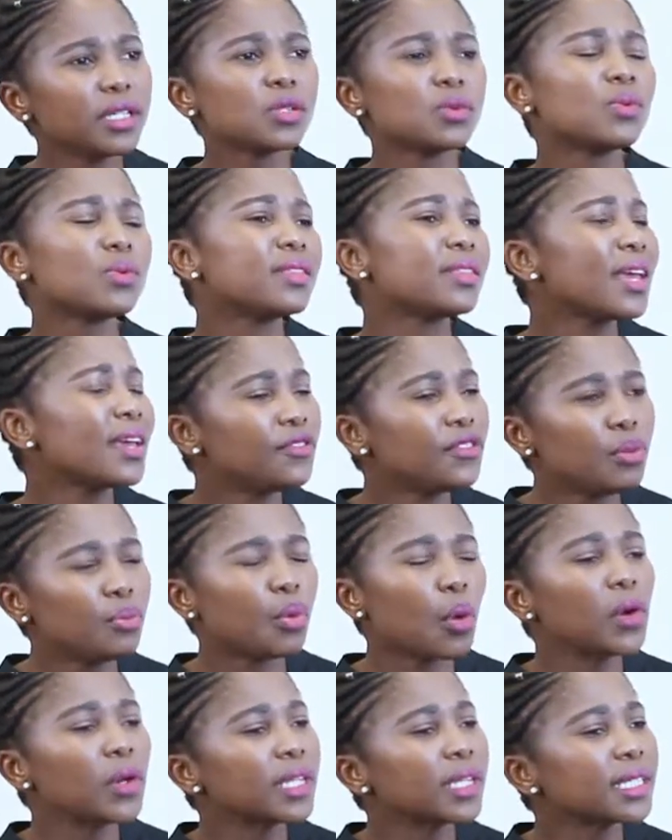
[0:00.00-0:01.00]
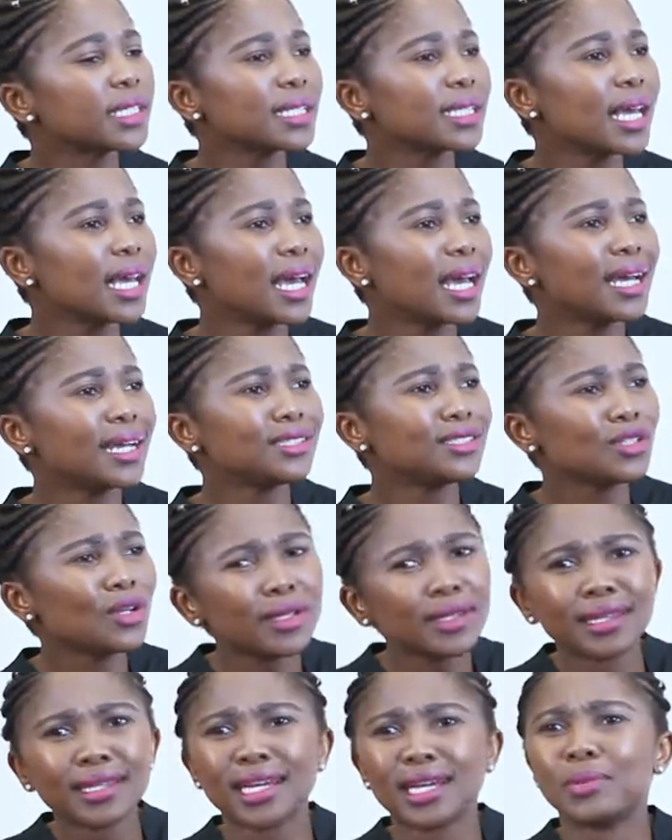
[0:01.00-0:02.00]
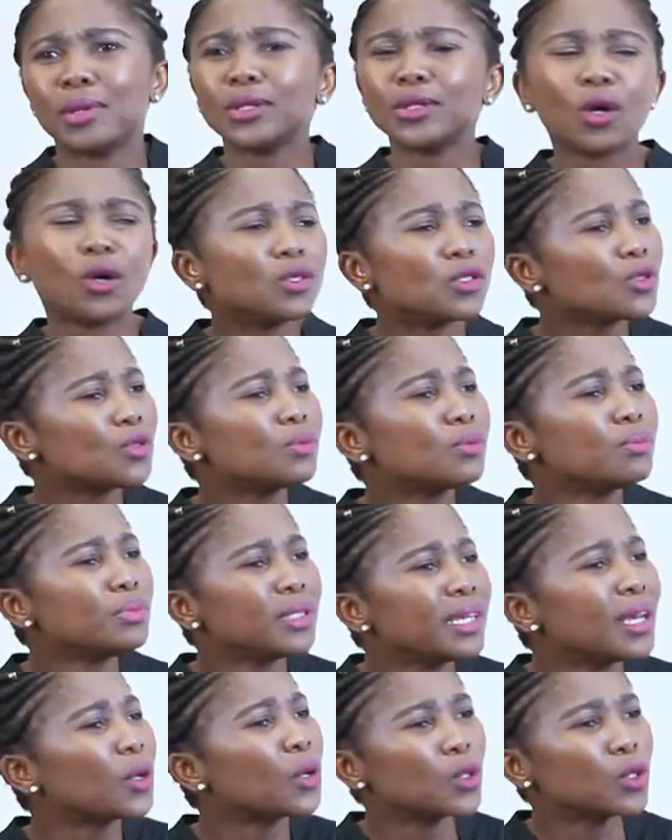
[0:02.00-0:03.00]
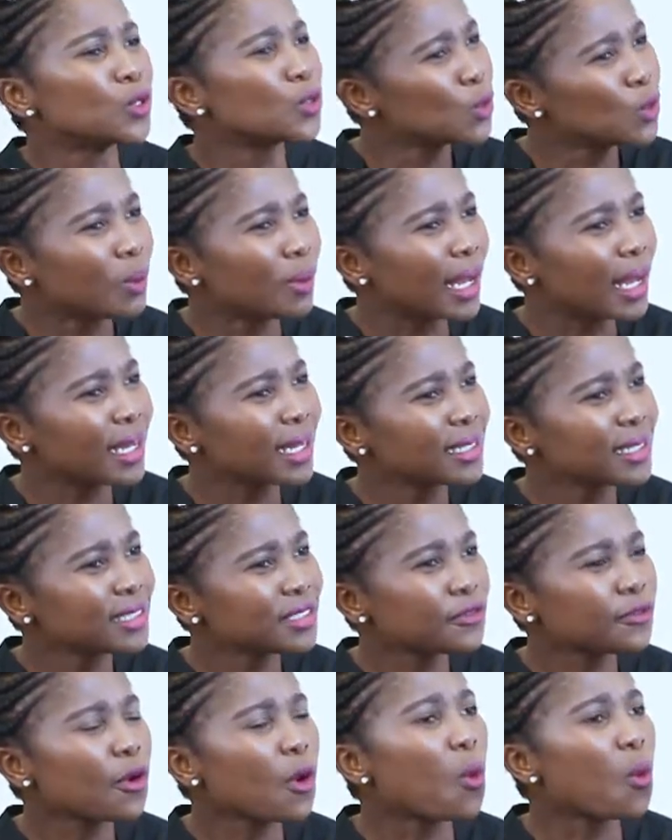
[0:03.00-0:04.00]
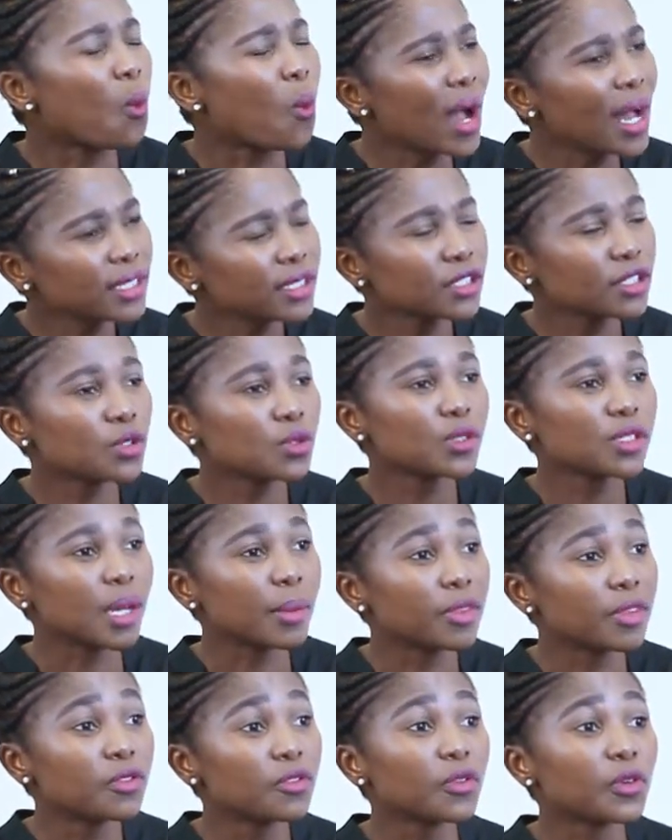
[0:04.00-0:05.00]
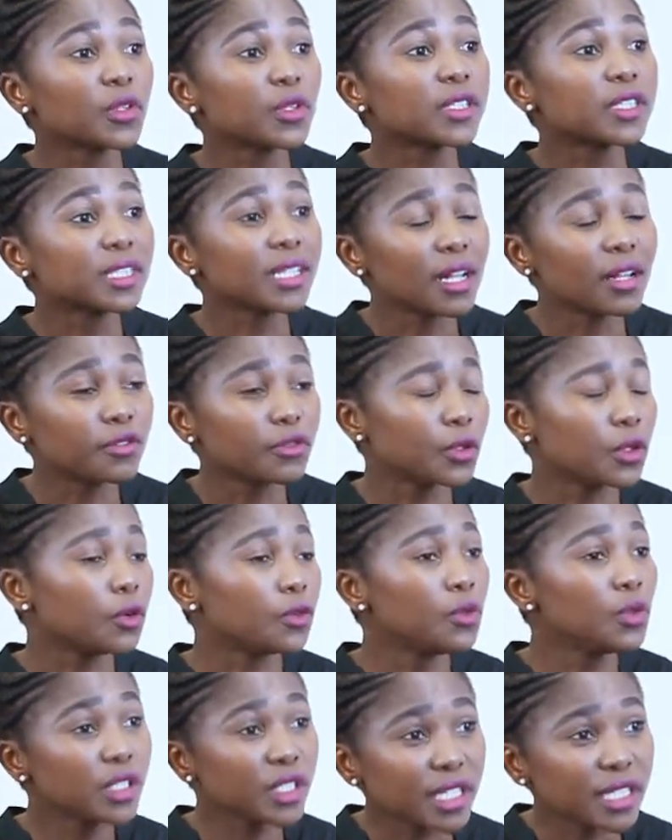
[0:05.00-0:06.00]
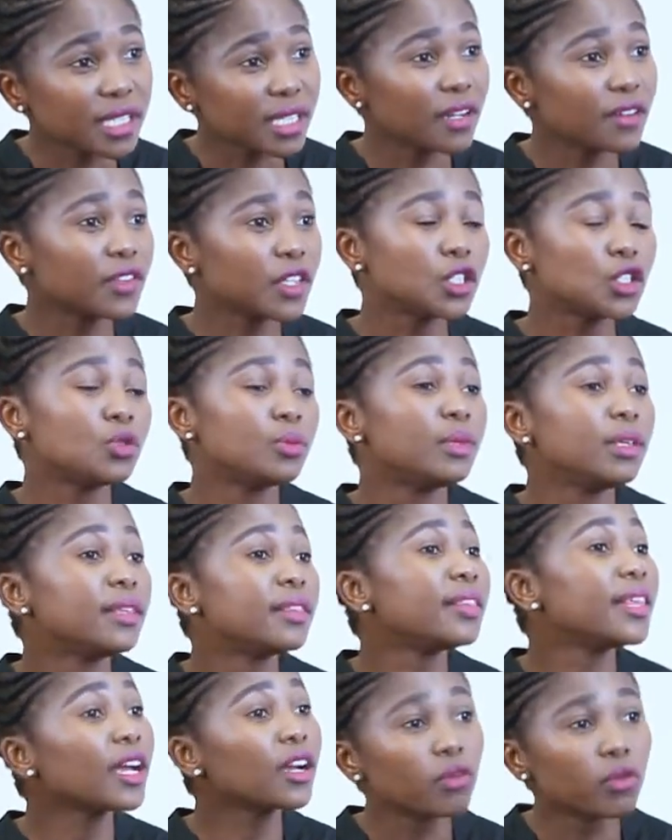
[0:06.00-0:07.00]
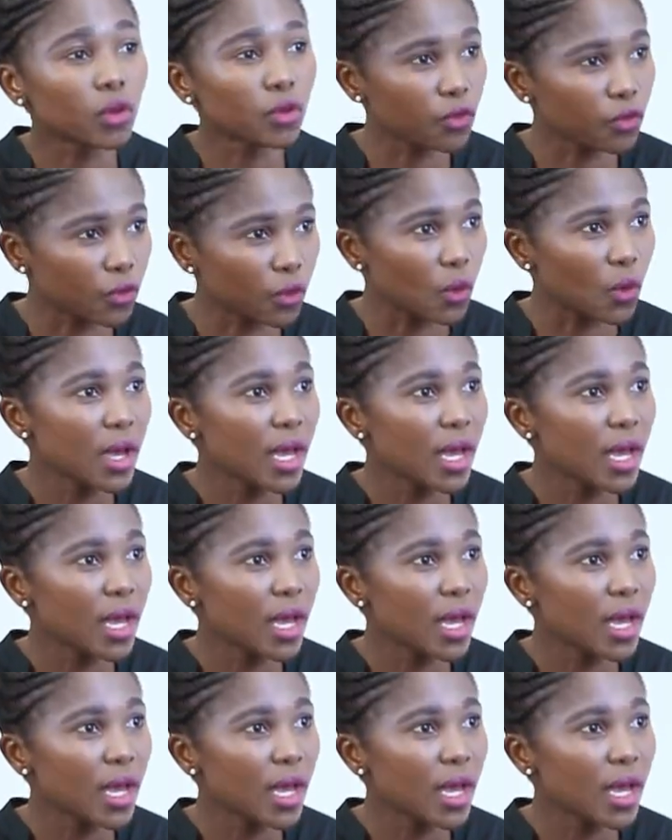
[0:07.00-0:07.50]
with every bonus, don't think about being a consumer. For once, do something for yourself, for your future self that you'll be thankful for.